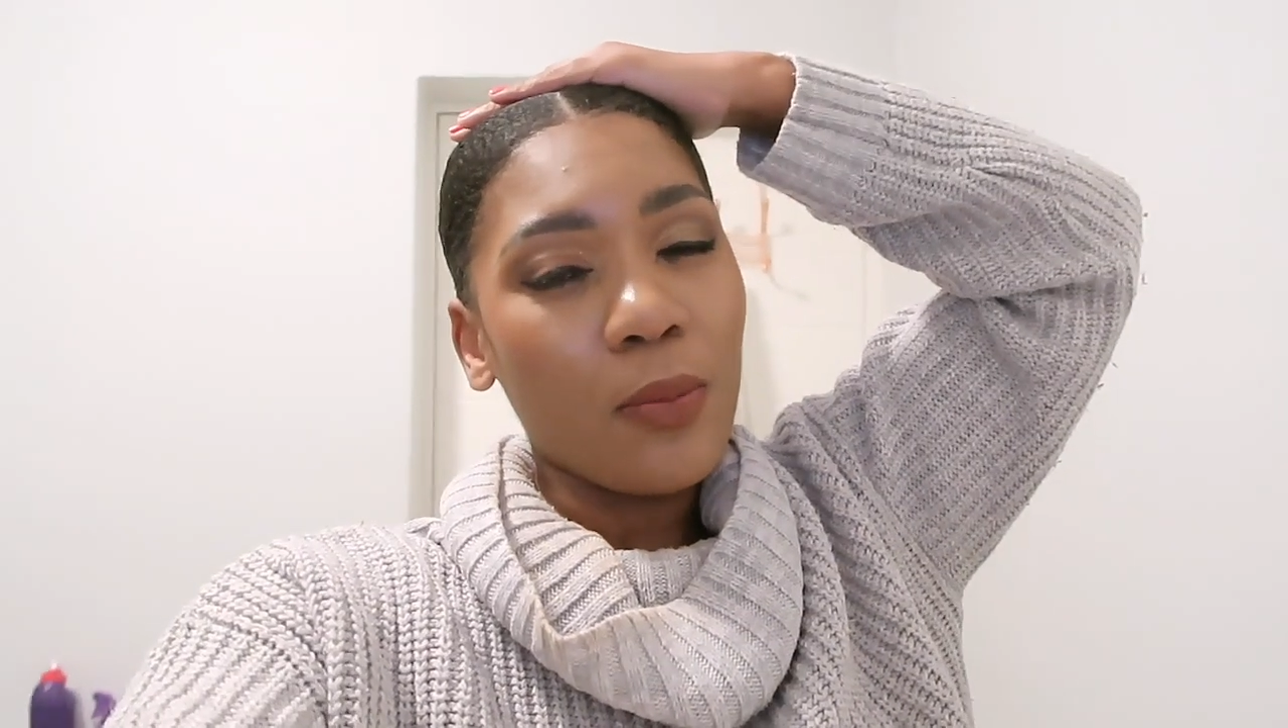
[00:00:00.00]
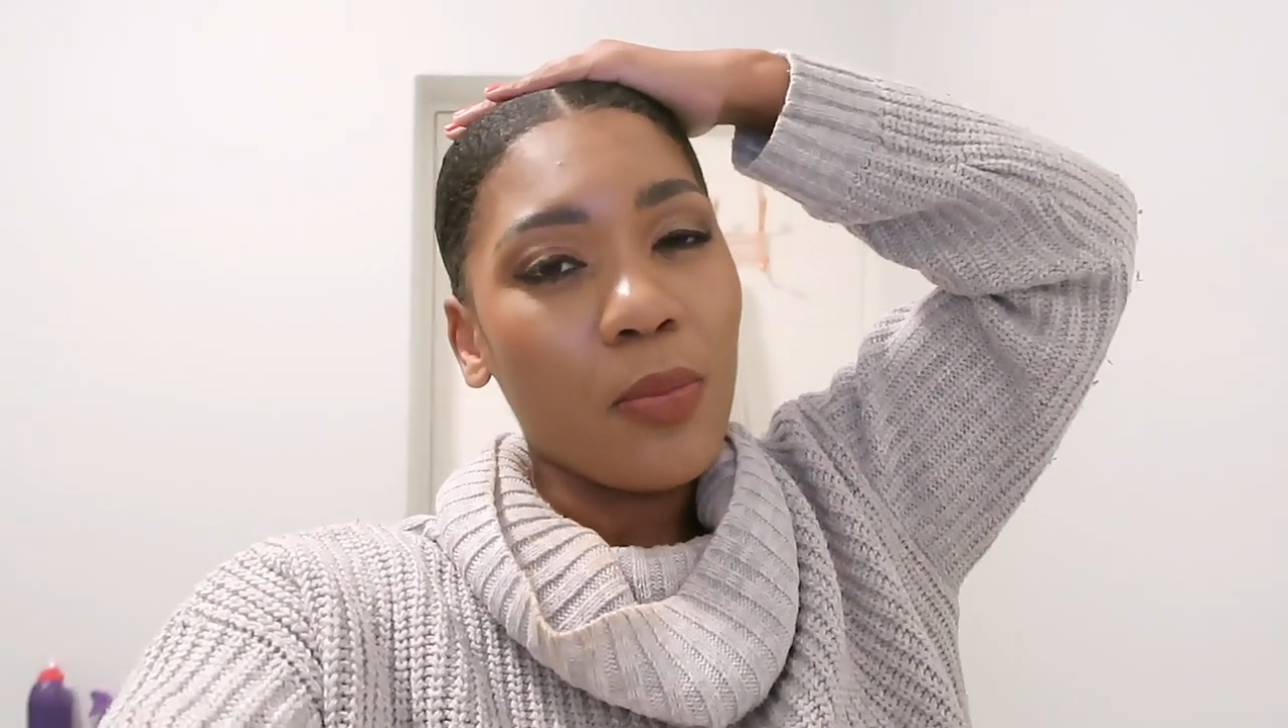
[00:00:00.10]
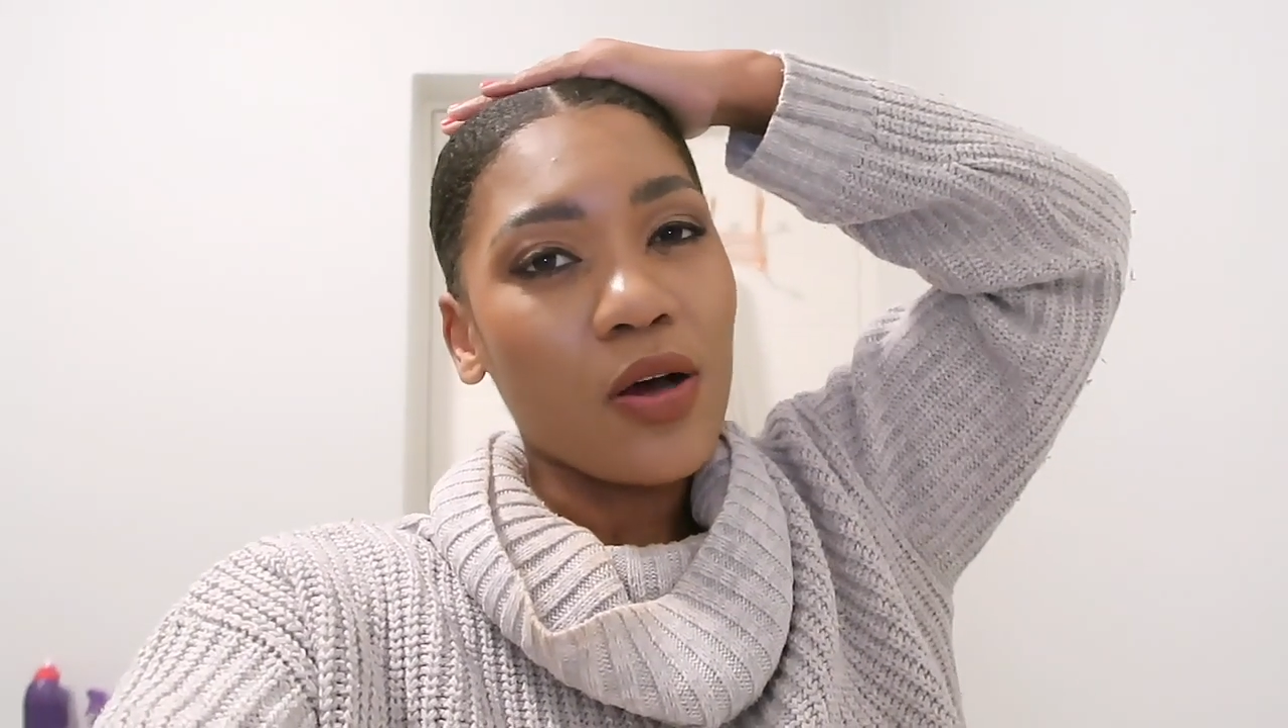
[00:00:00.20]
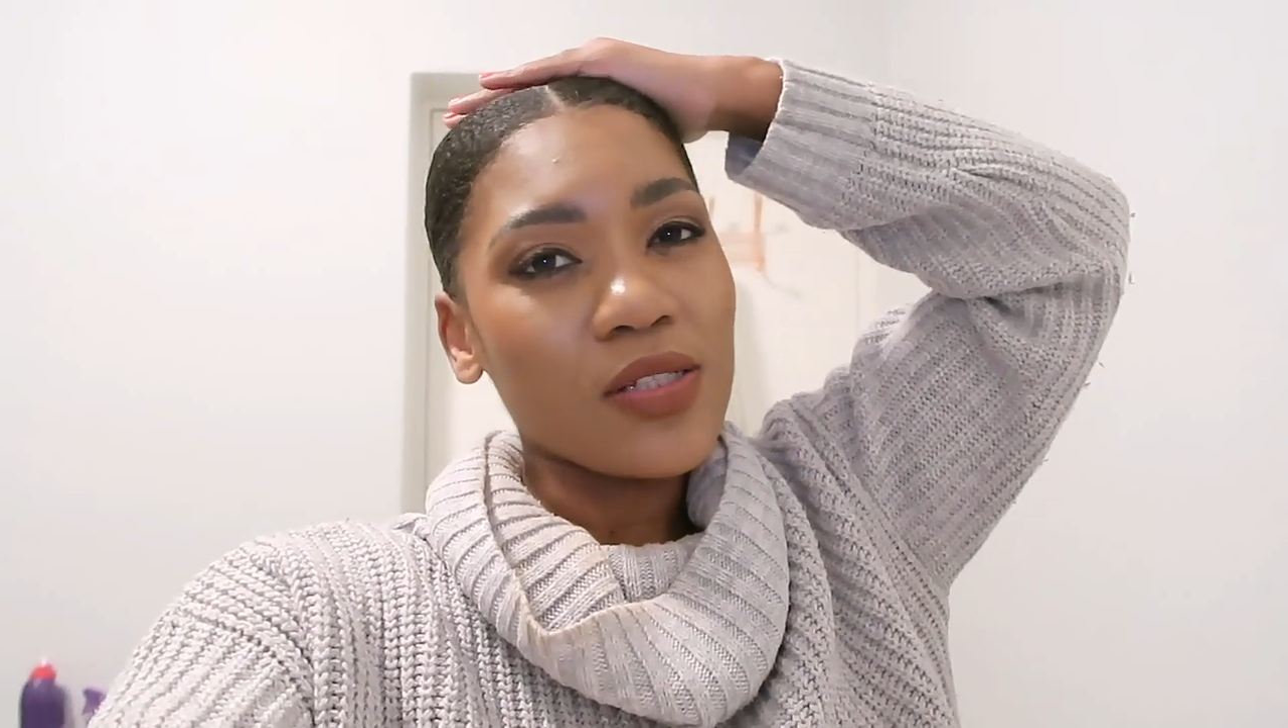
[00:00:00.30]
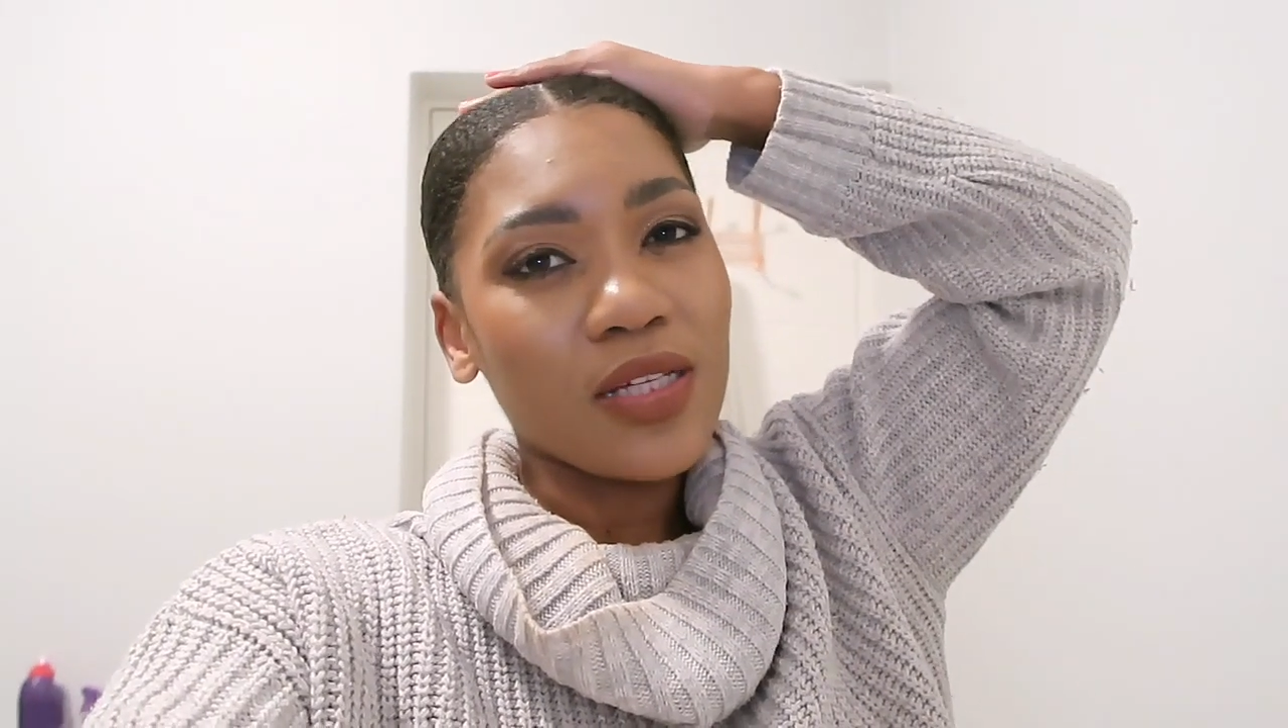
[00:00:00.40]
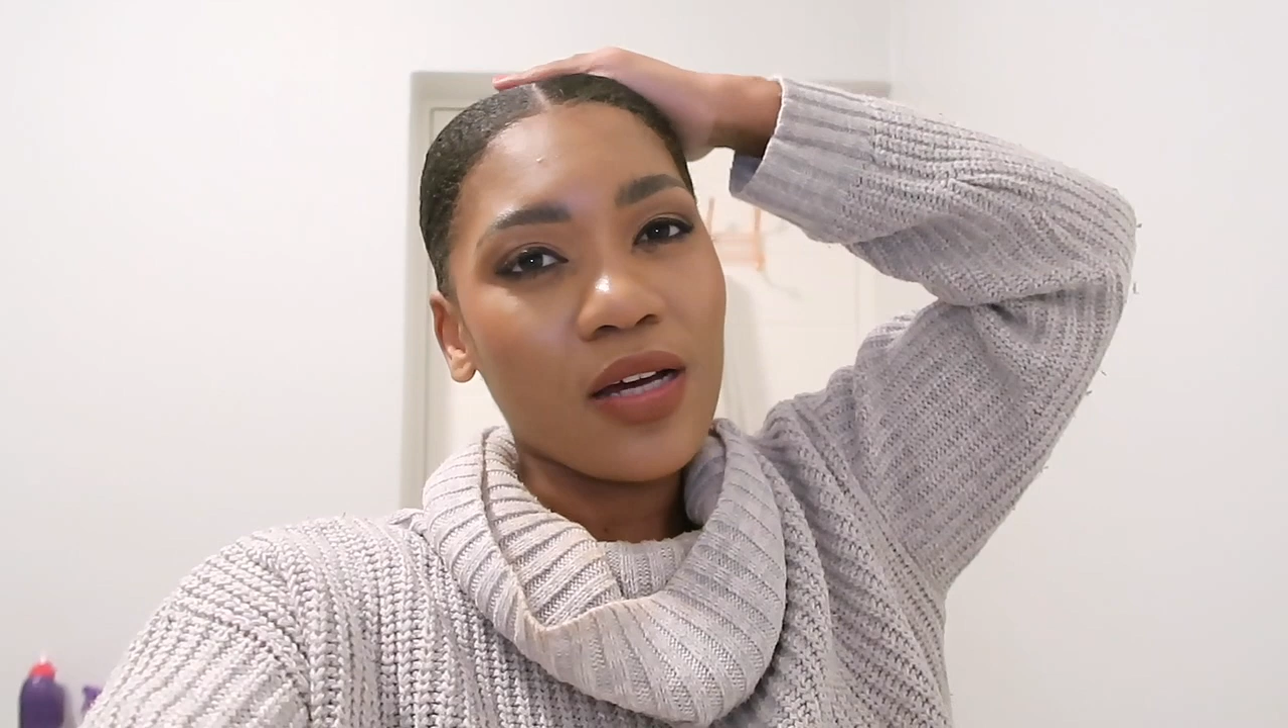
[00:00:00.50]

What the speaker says: passing